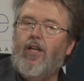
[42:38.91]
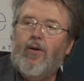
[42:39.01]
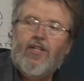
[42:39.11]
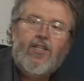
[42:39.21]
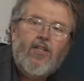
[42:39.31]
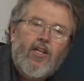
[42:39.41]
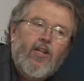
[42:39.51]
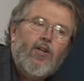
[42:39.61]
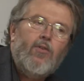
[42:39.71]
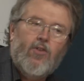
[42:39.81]
Now, I didn't
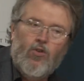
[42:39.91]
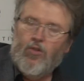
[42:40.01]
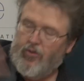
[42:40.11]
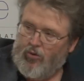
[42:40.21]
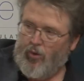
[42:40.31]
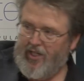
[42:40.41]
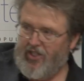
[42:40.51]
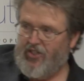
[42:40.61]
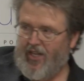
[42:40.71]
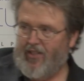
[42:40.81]
hear
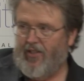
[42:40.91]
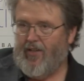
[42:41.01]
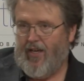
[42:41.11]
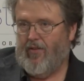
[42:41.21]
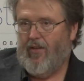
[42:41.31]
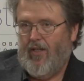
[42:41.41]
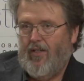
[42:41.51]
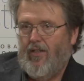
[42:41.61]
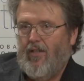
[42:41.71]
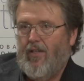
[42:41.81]
quite exactly that
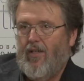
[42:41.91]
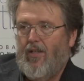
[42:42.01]
thing